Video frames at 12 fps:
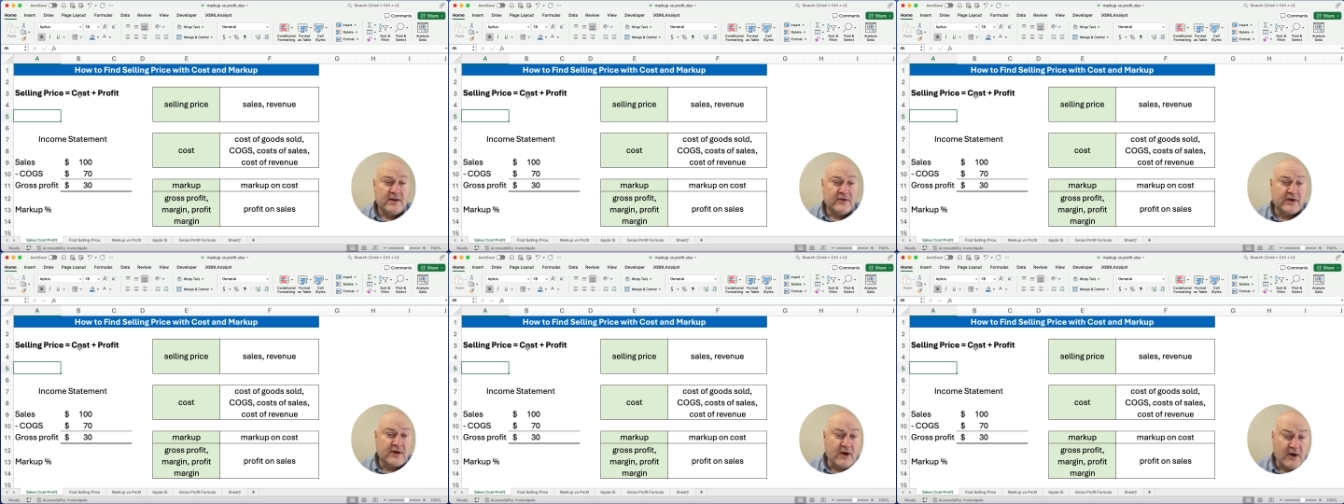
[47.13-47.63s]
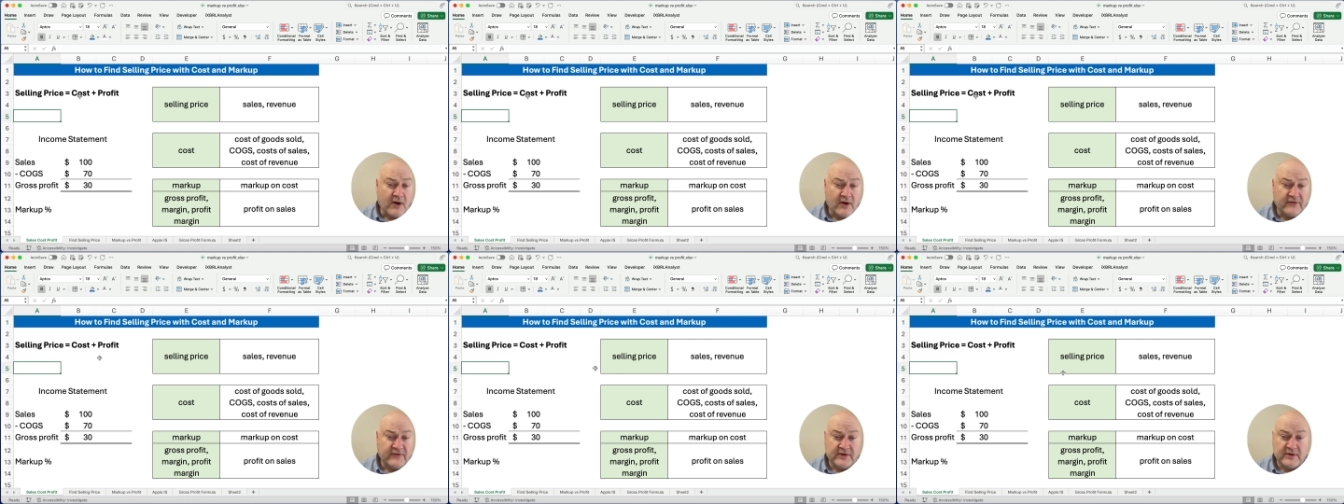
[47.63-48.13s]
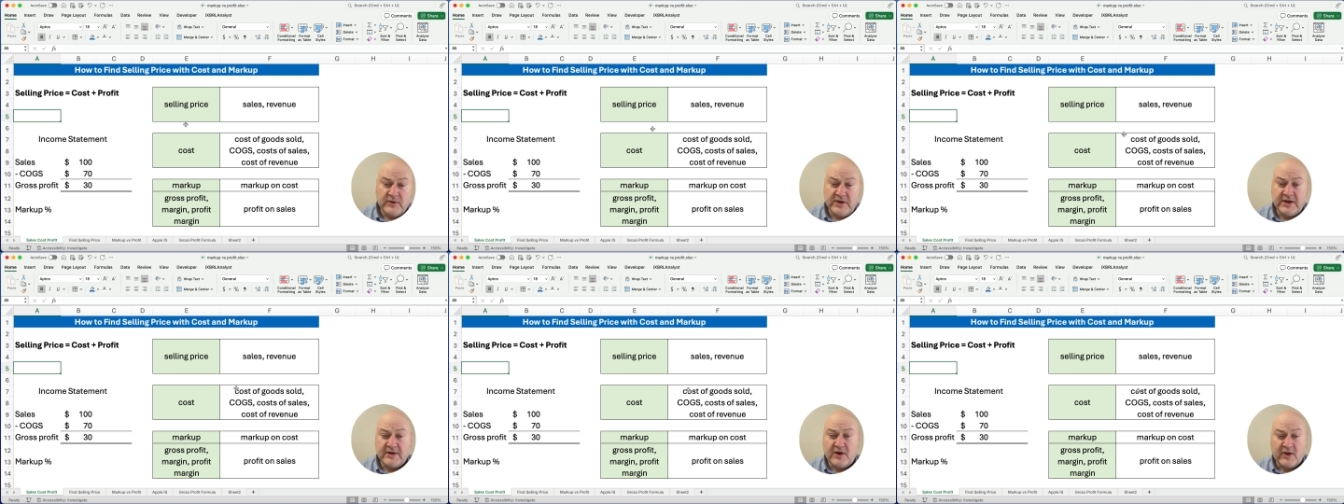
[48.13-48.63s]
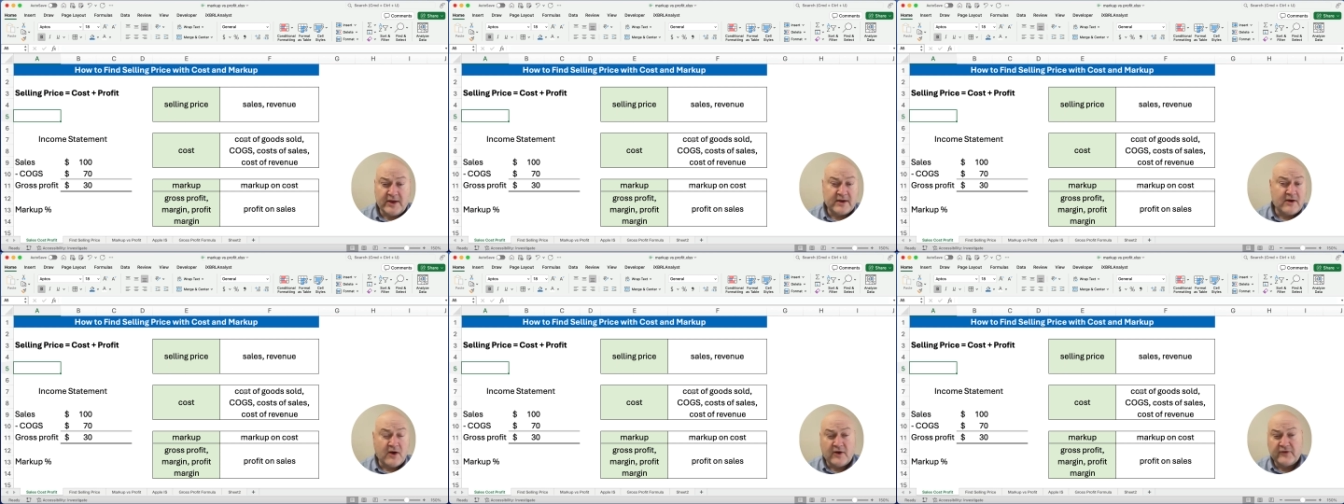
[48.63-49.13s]
The cost, we can call it
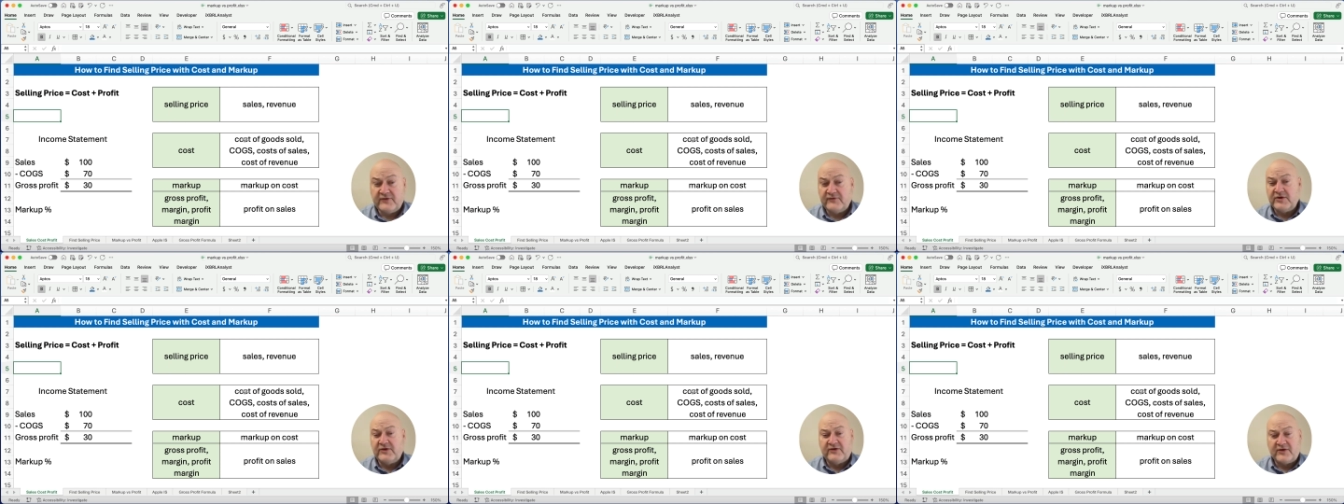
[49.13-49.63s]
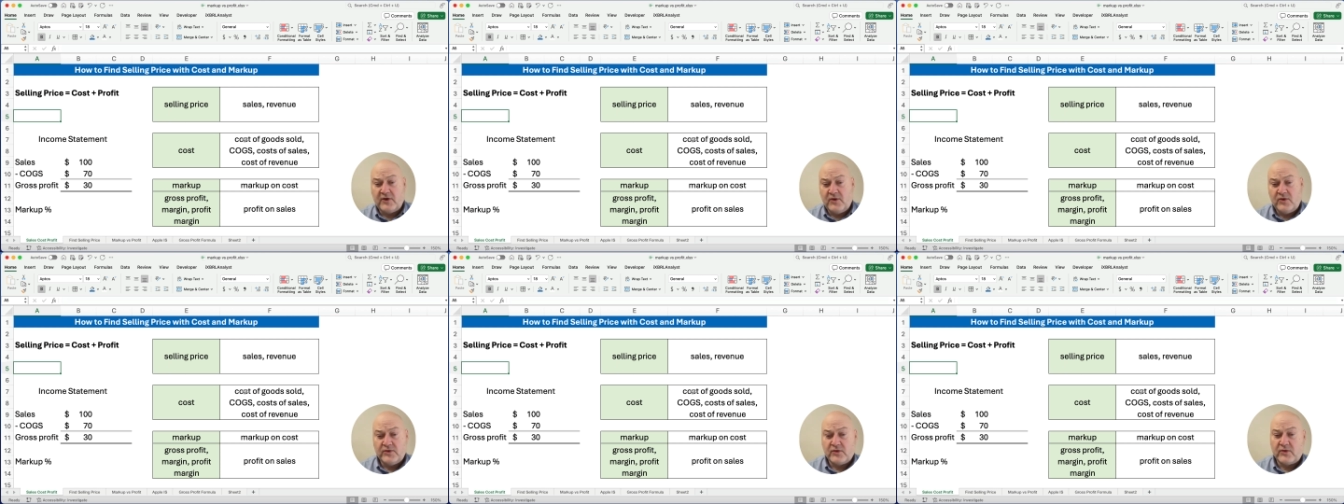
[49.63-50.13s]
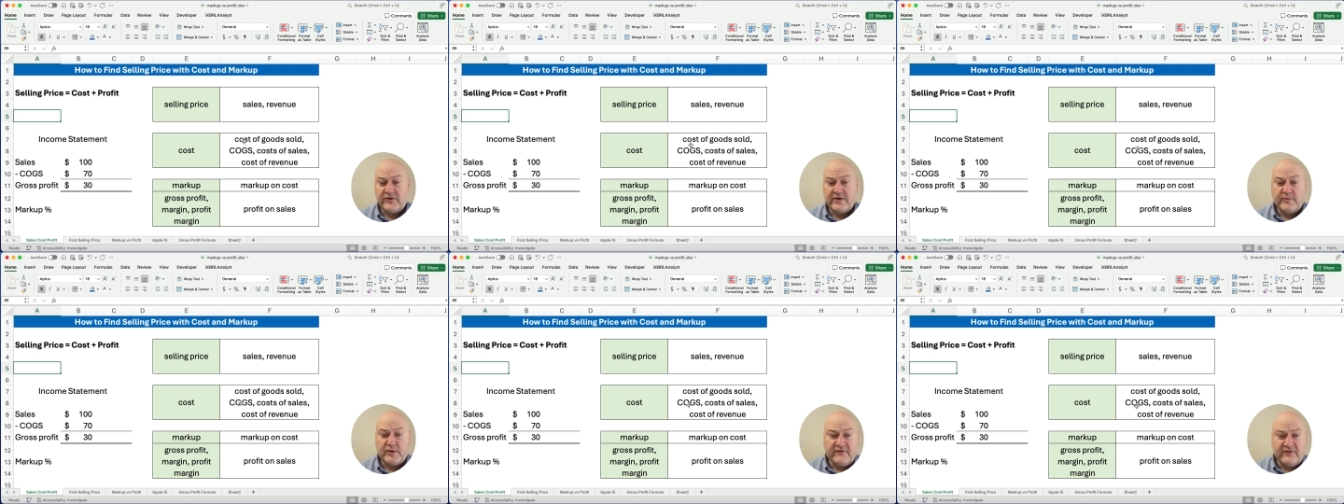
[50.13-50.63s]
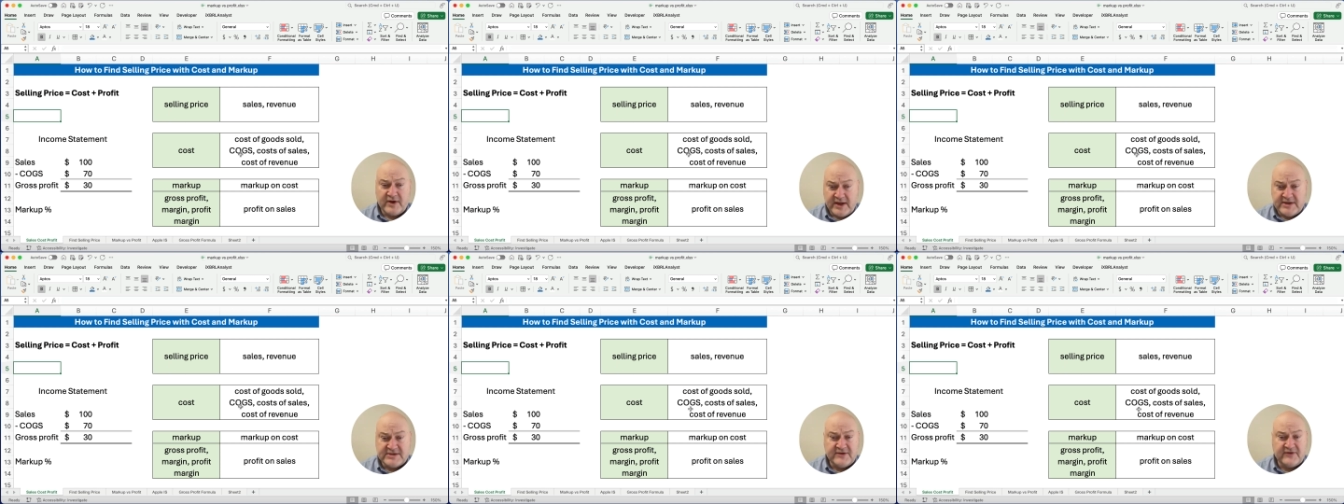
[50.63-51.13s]
cost of goods sold or the
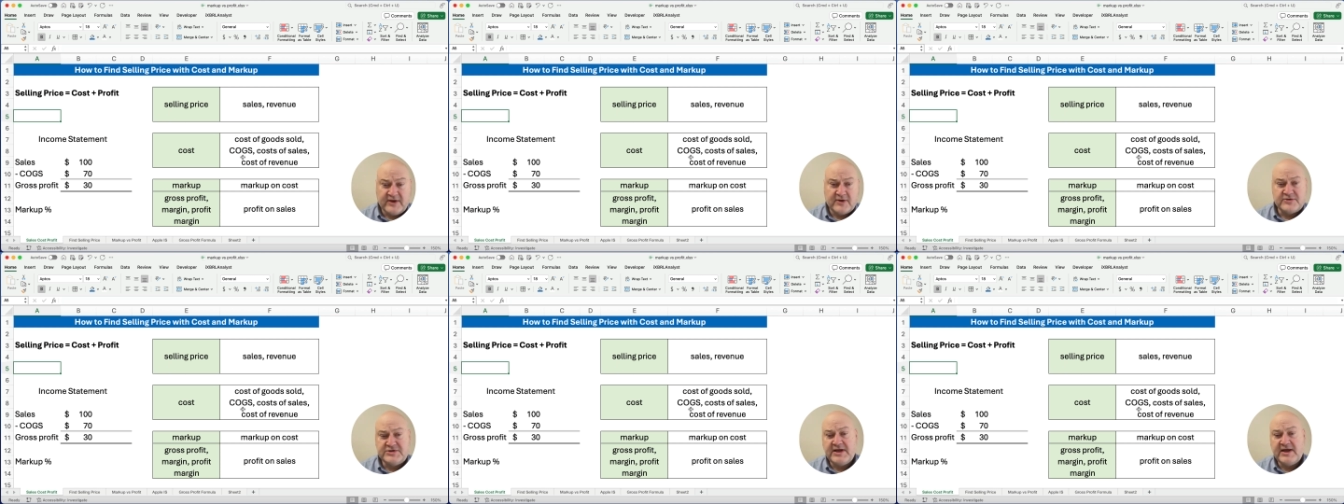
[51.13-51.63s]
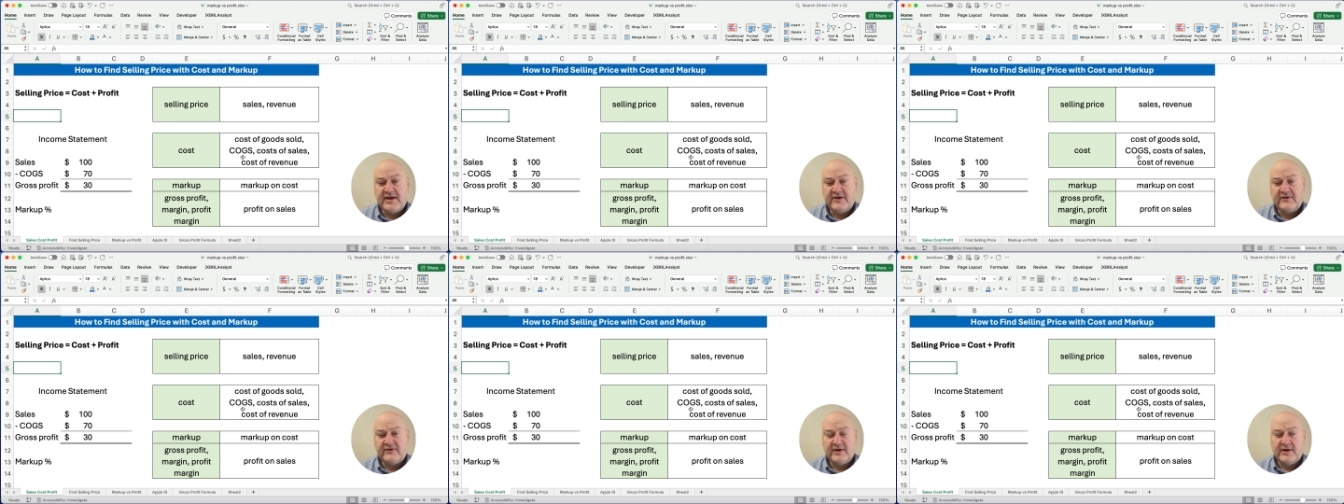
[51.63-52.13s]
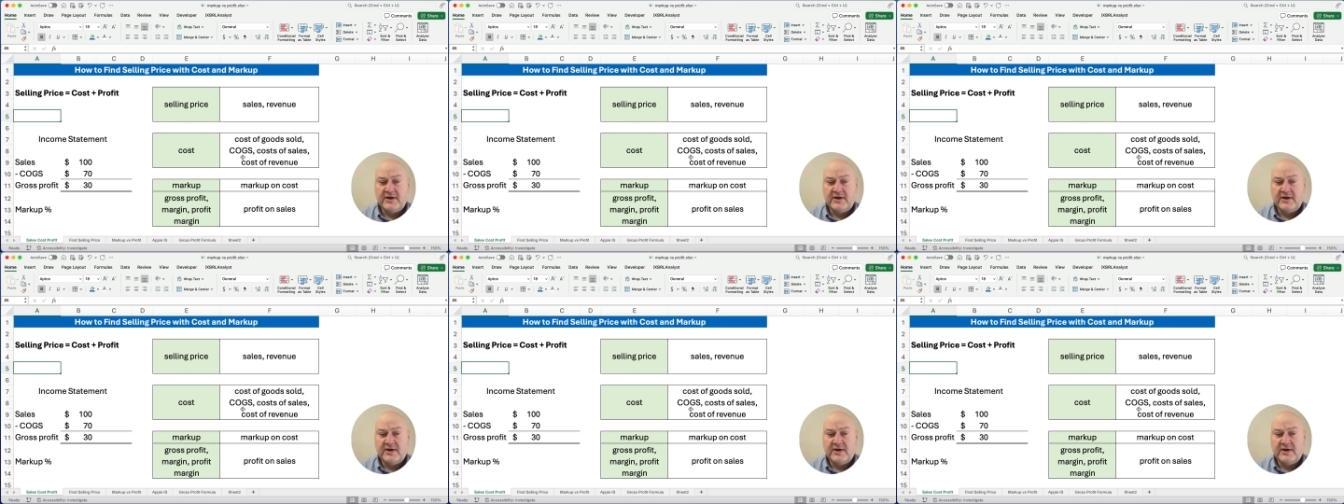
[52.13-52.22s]
abbreviation COGS.